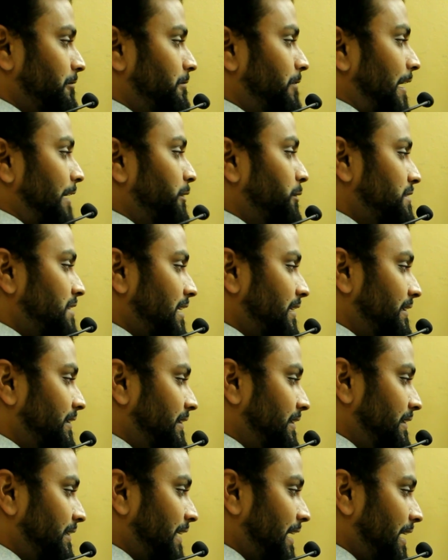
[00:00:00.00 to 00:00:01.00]
5 2s are
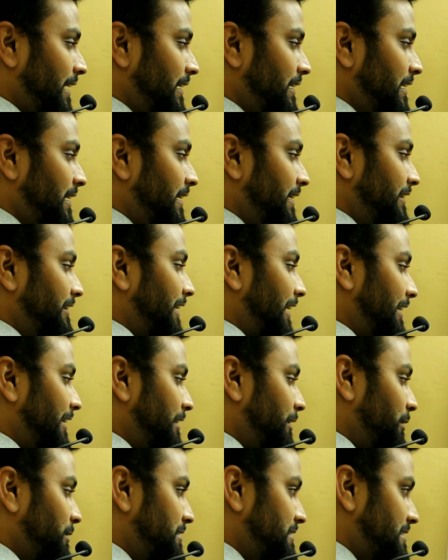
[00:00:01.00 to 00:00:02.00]
10, 10
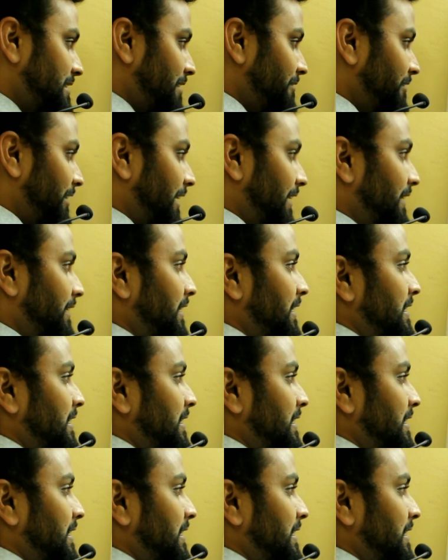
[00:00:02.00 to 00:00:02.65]
into 7,